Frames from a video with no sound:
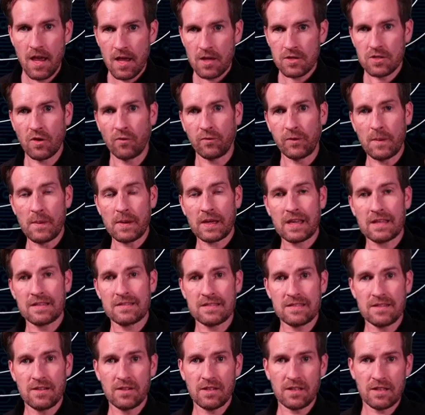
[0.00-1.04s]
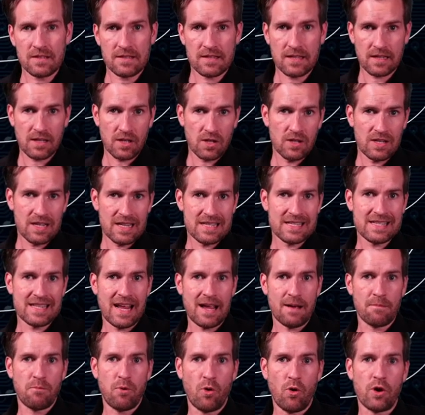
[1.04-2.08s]
So from a security
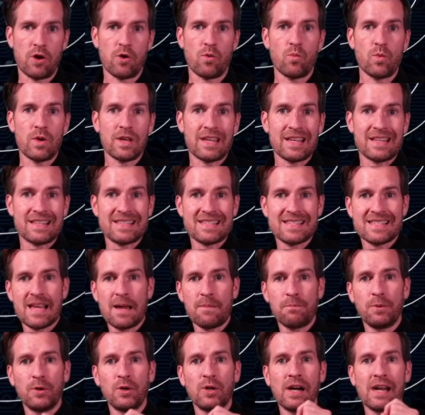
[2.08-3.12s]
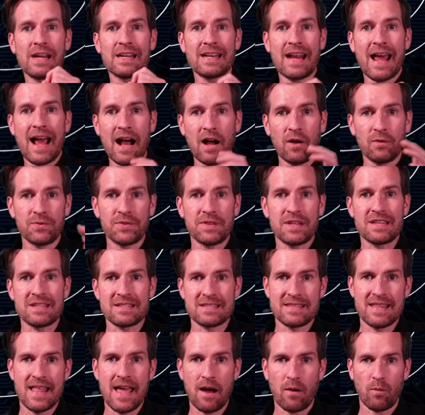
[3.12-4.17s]
standpoint, we could separate out
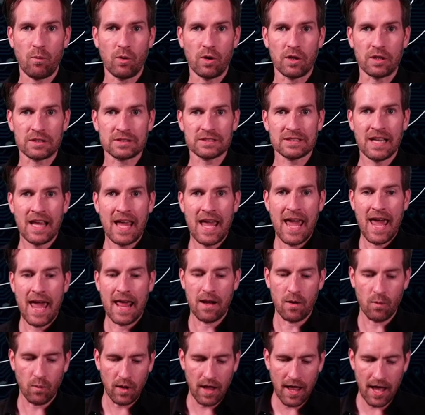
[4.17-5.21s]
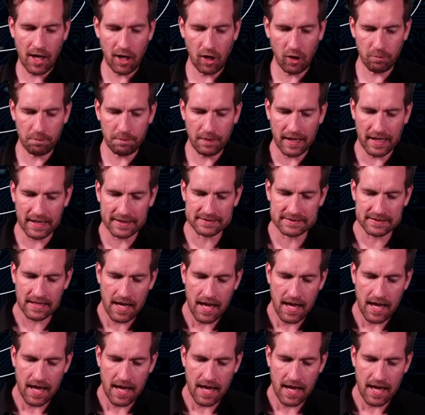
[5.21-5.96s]
these networks, and it will help us